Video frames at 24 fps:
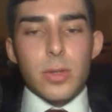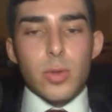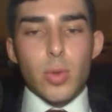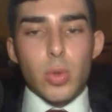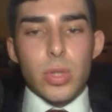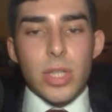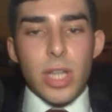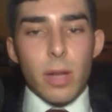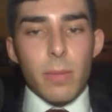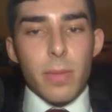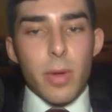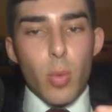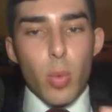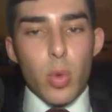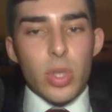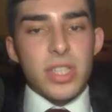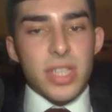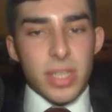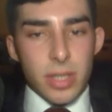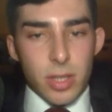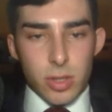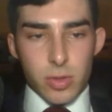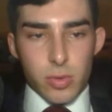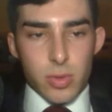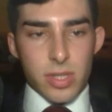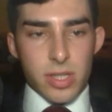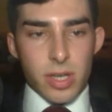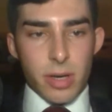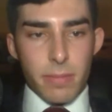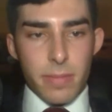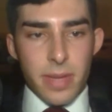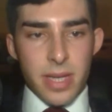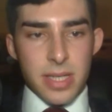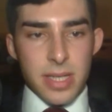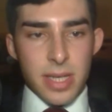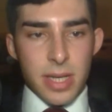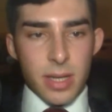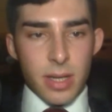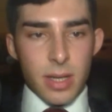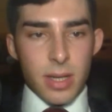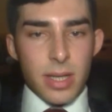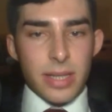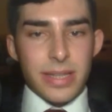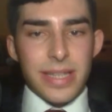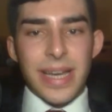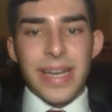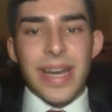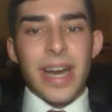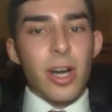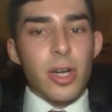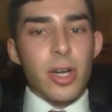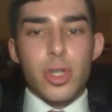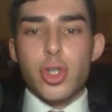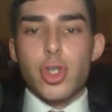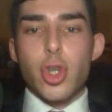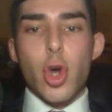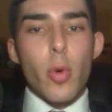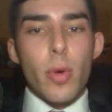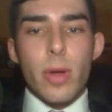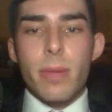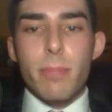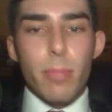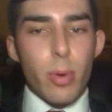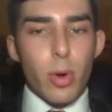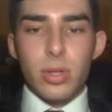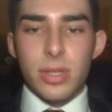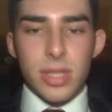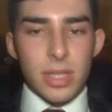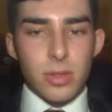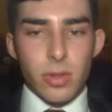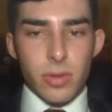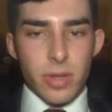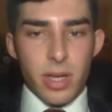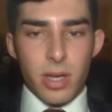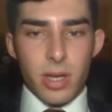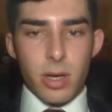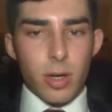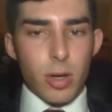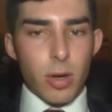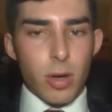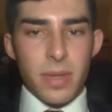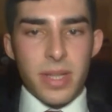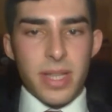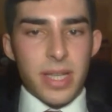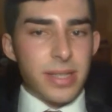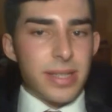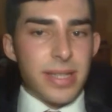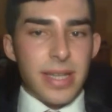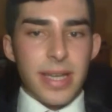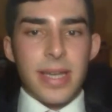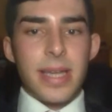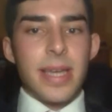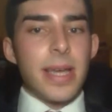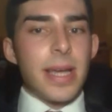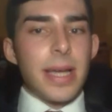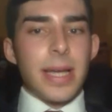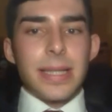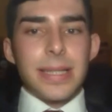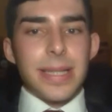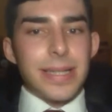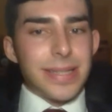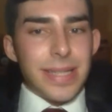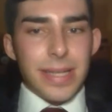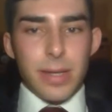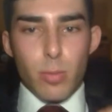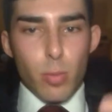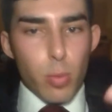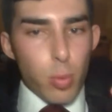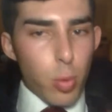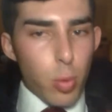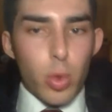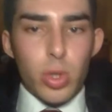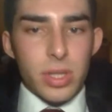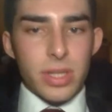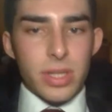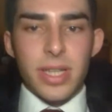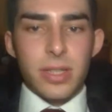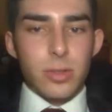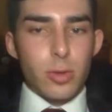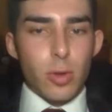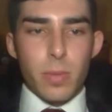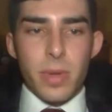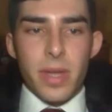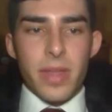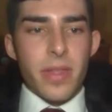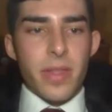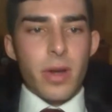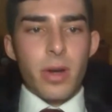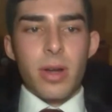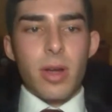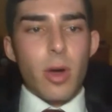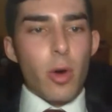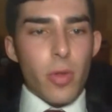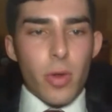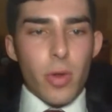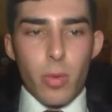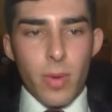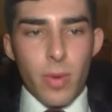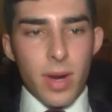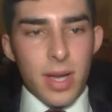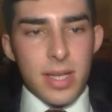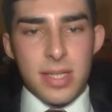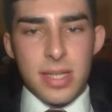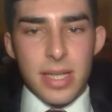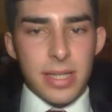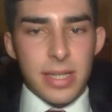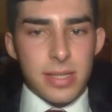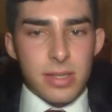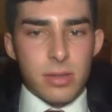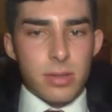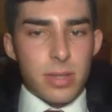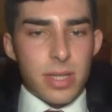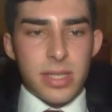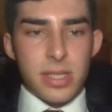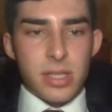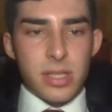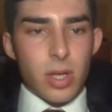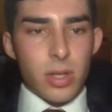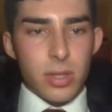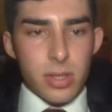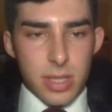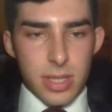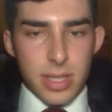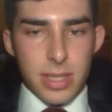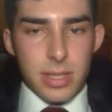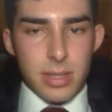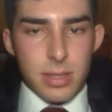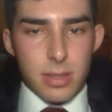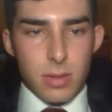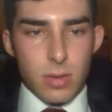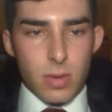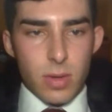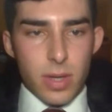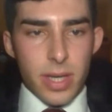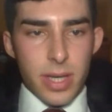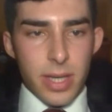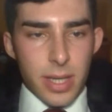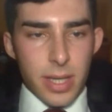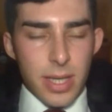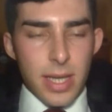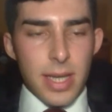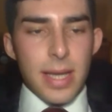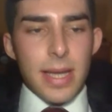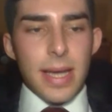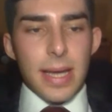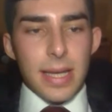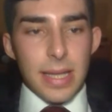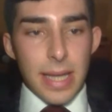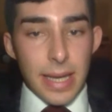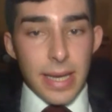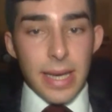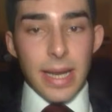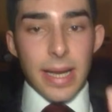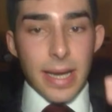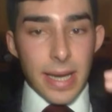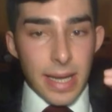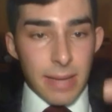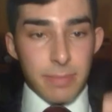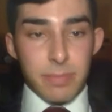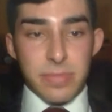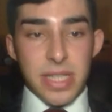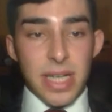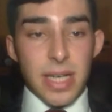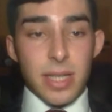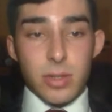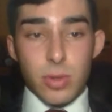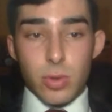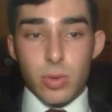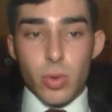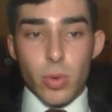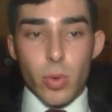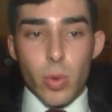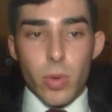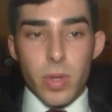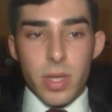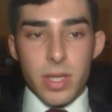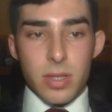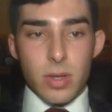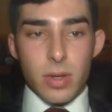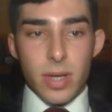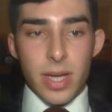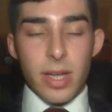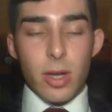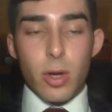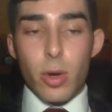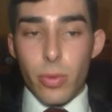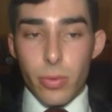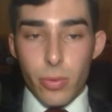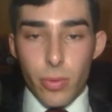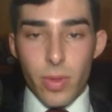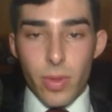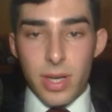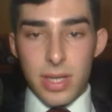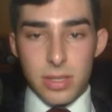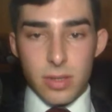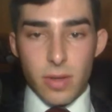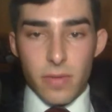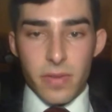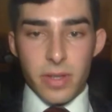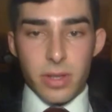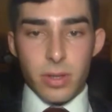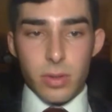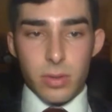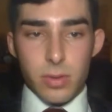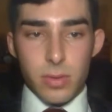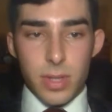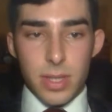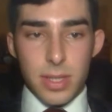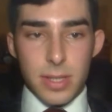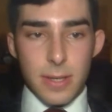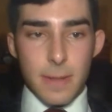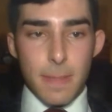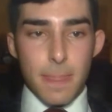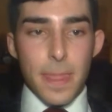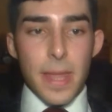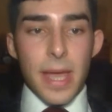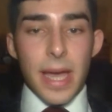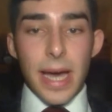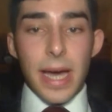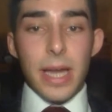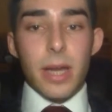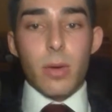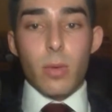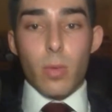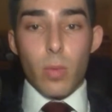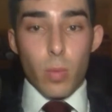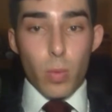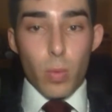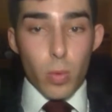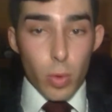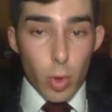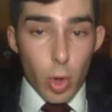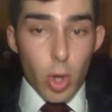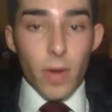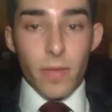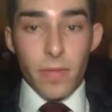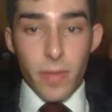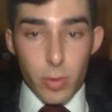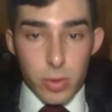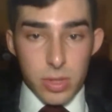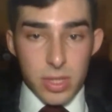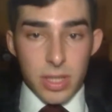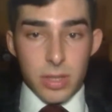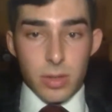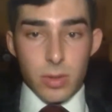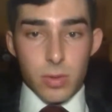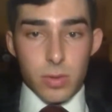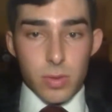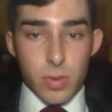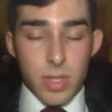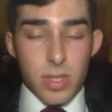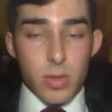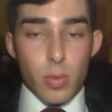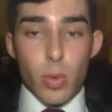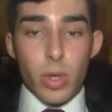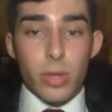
To tell me which industries are missing that are so important to the economy that they would need to be there. Otherwise, it's nonsense. Okay, and I'm challenging you to do this. Okay, go through the list of industries, and all of those industries.